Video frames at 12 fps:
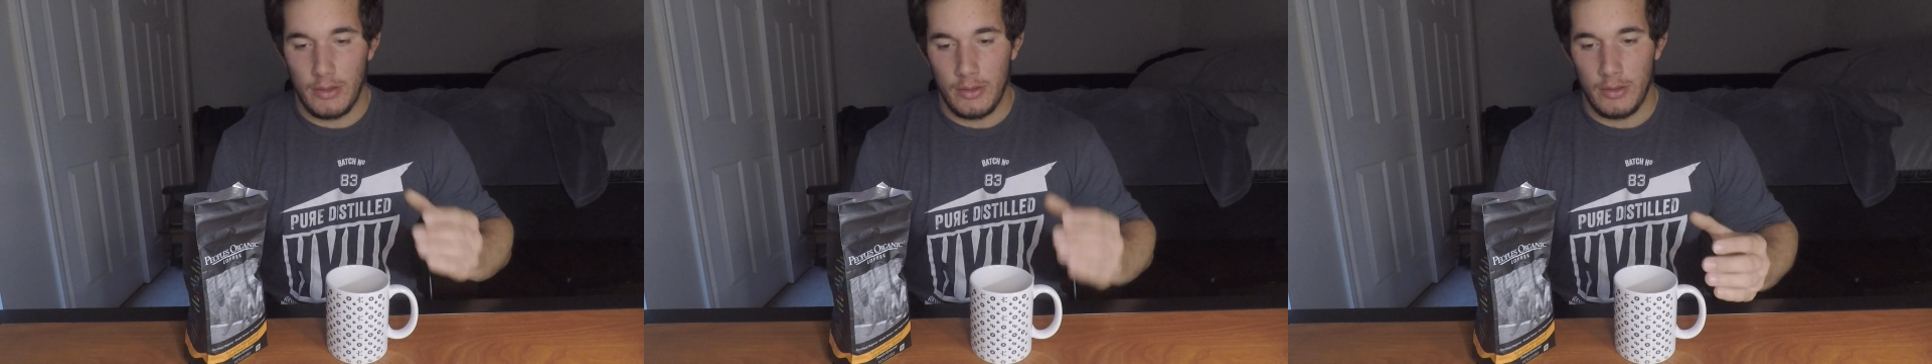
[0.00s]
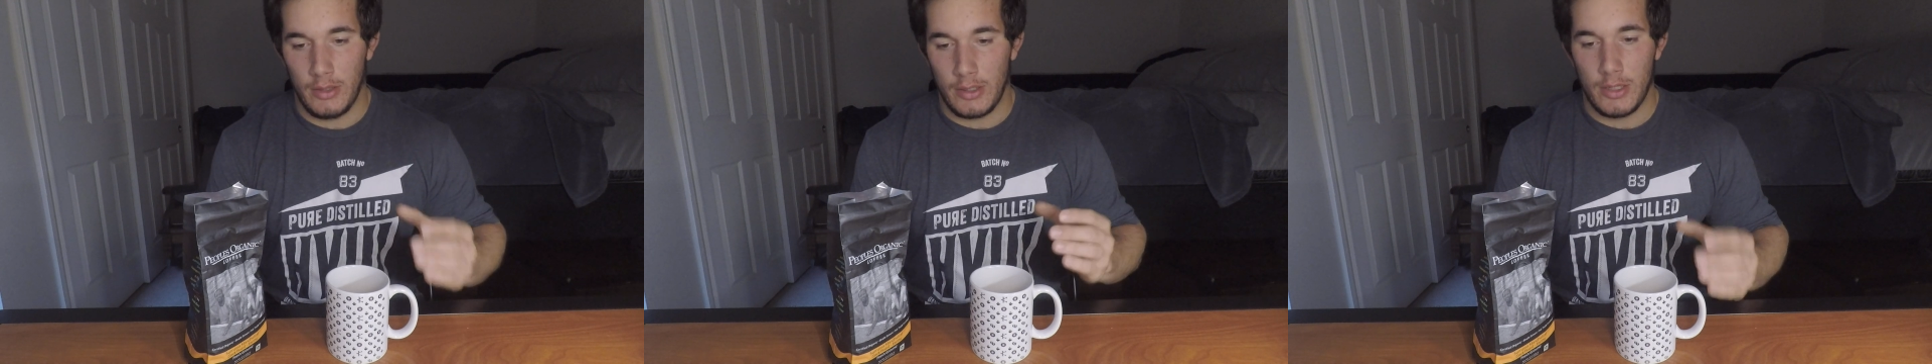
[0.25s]

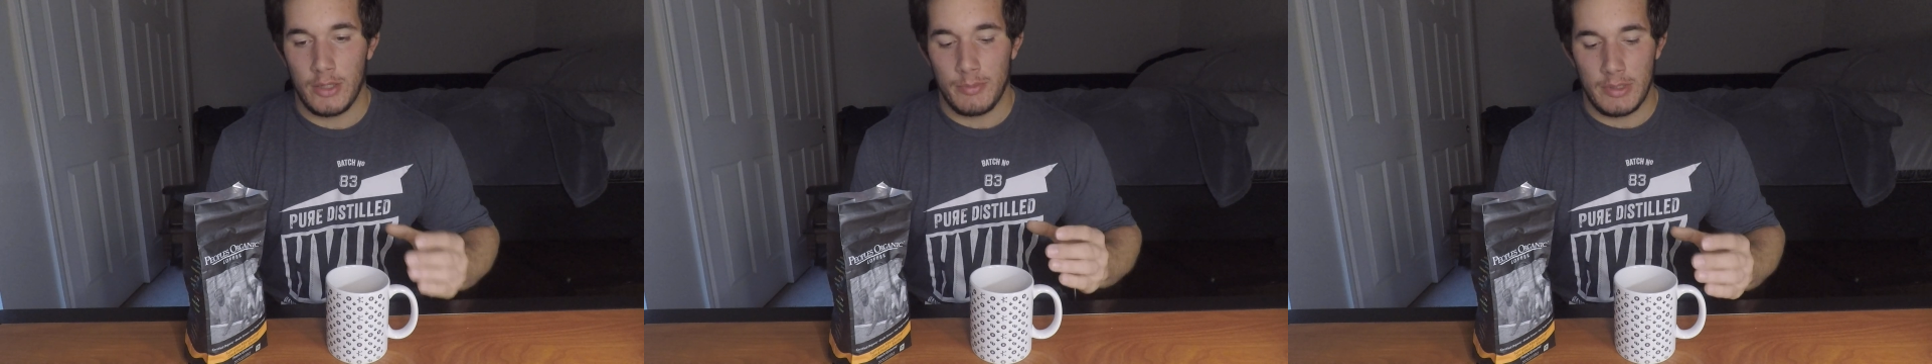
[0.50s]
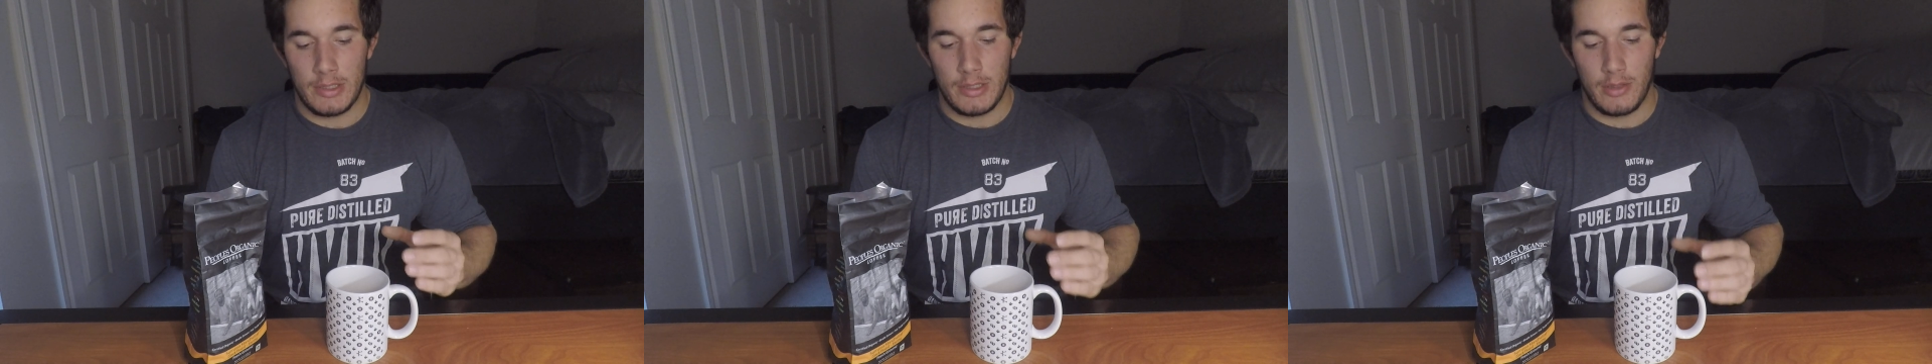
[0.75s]
The cup
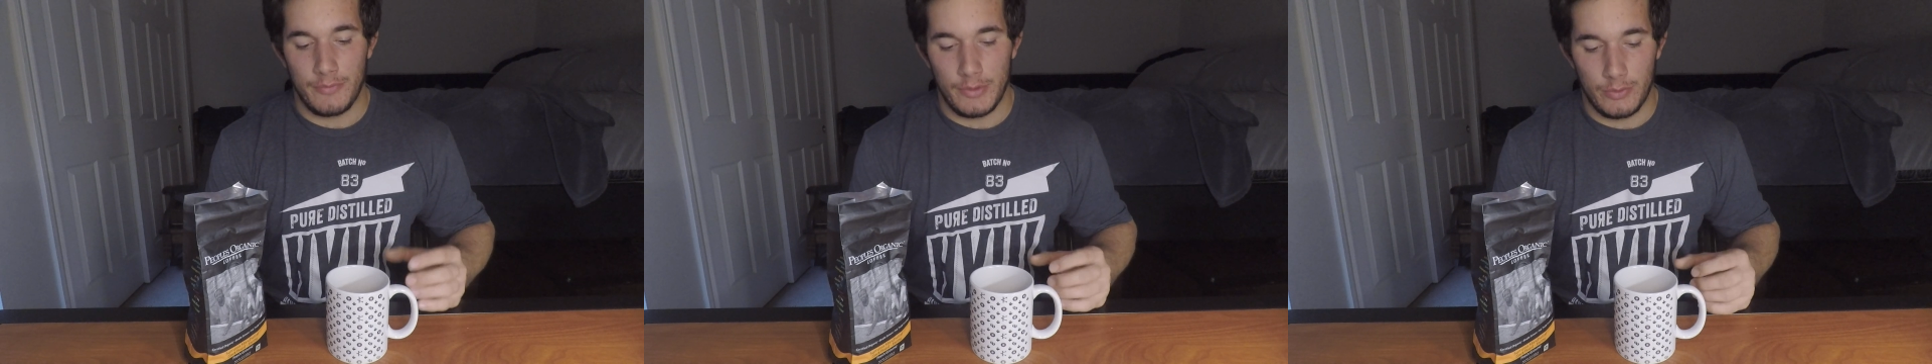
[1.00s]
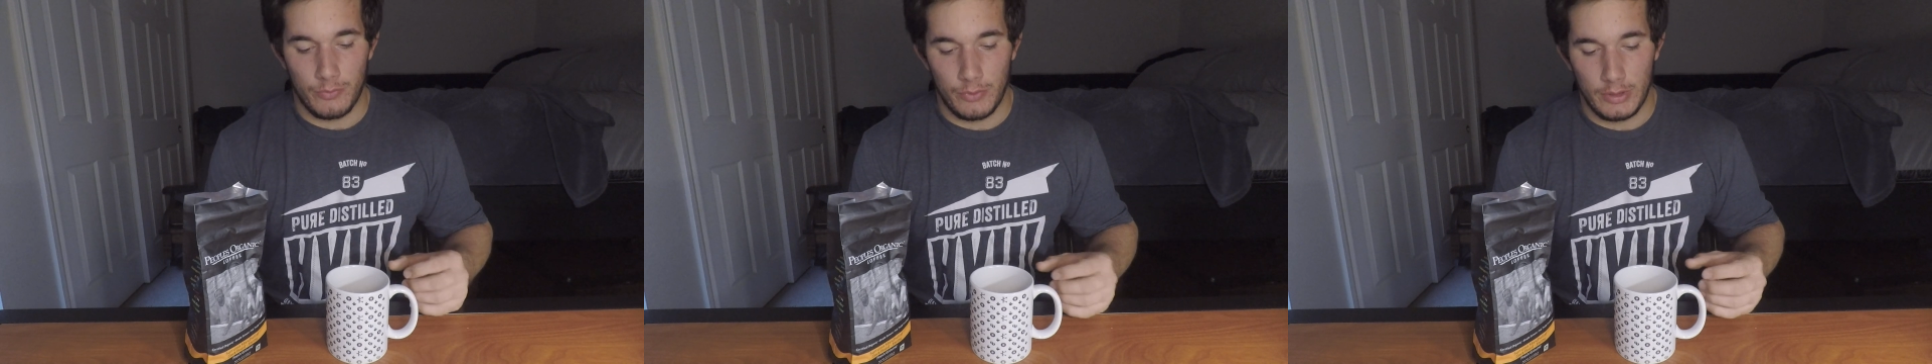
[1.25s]
itself is
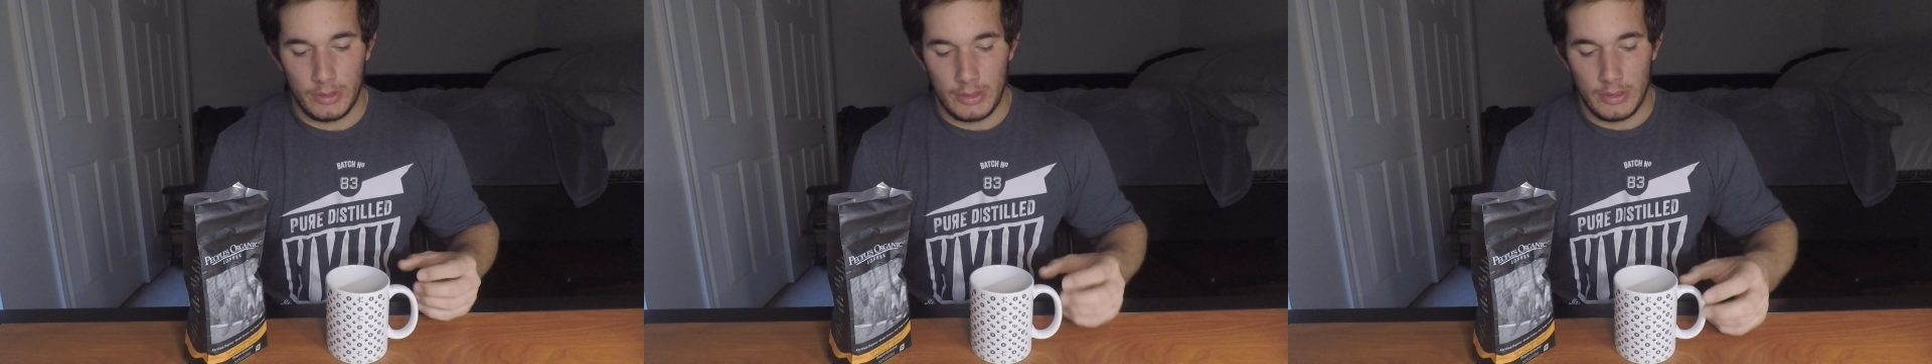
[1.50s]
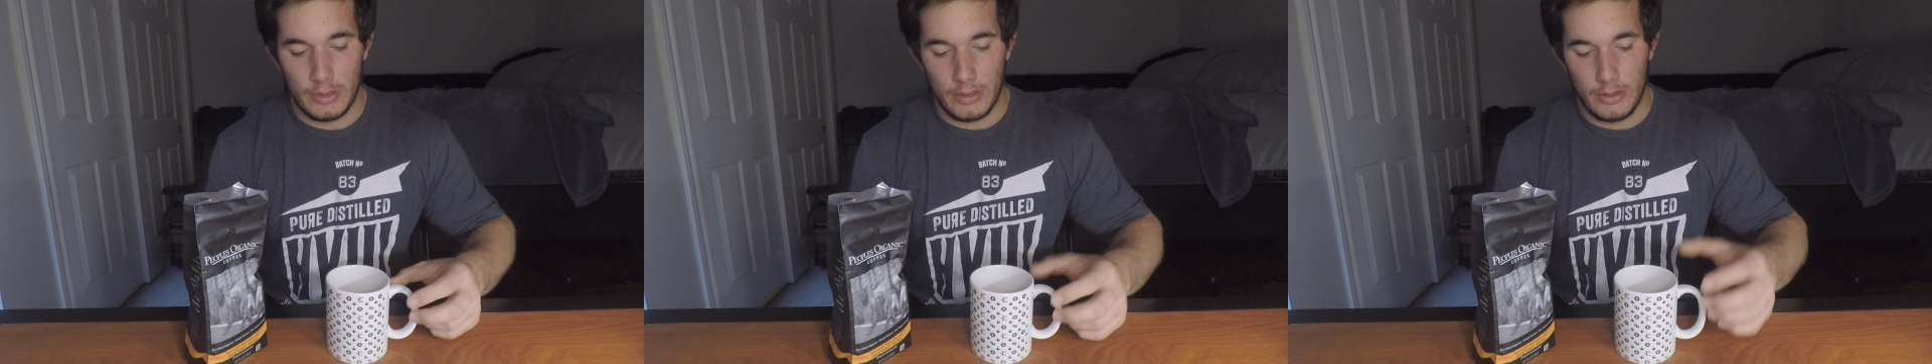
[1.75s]
really
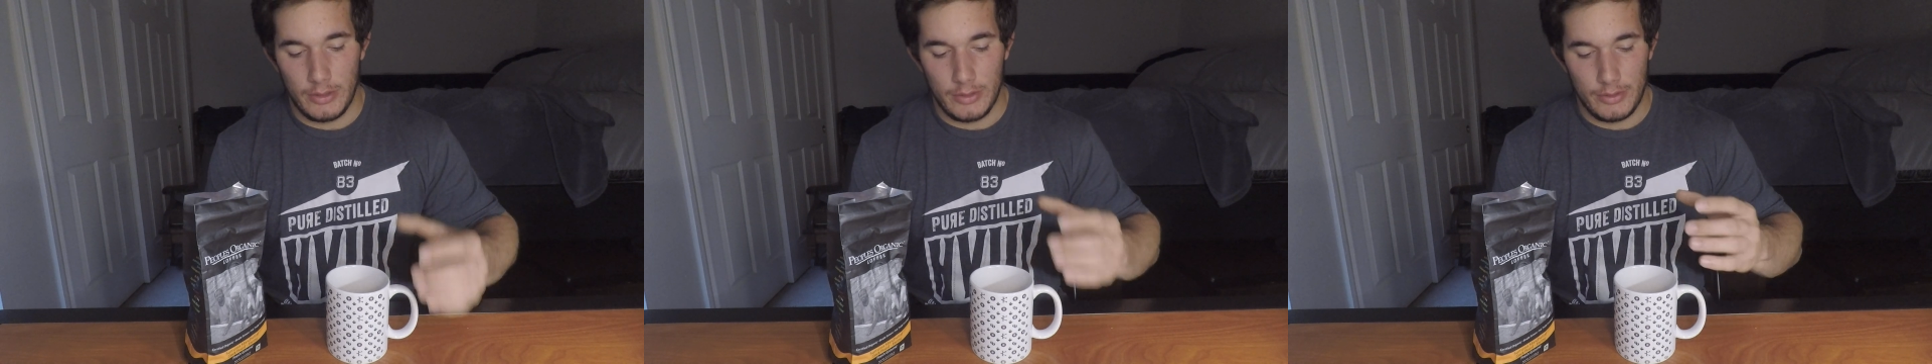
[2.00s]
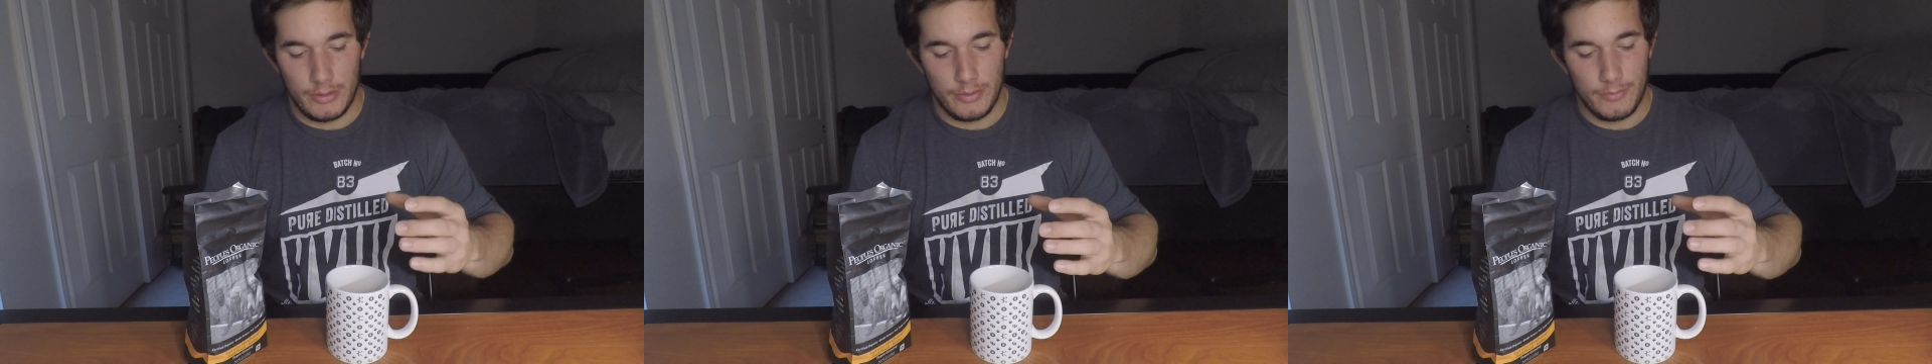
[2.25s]
good.
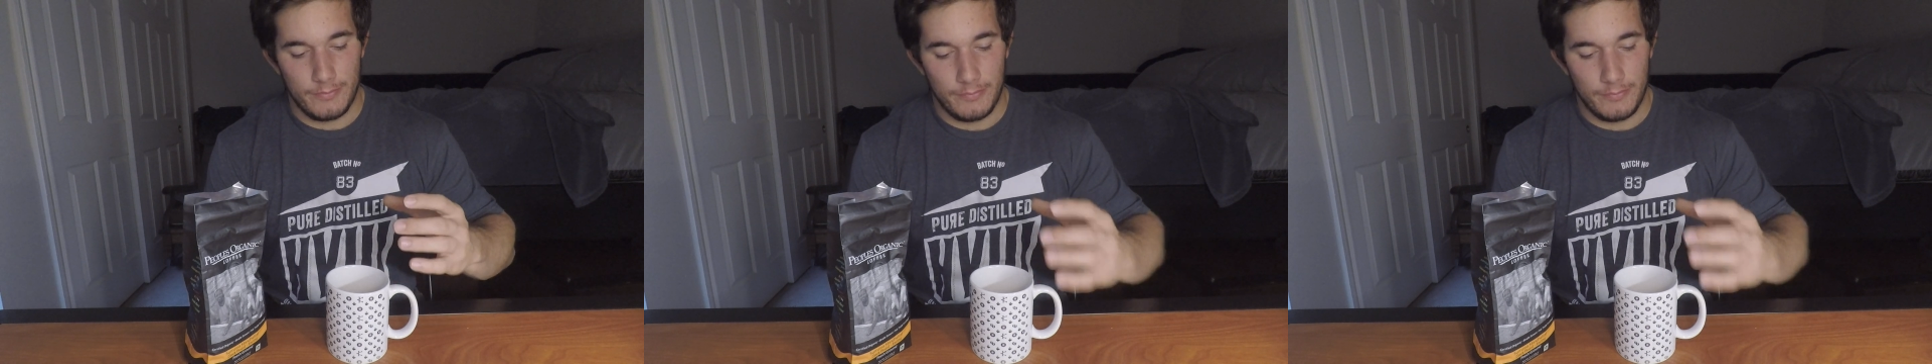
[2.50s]
There's,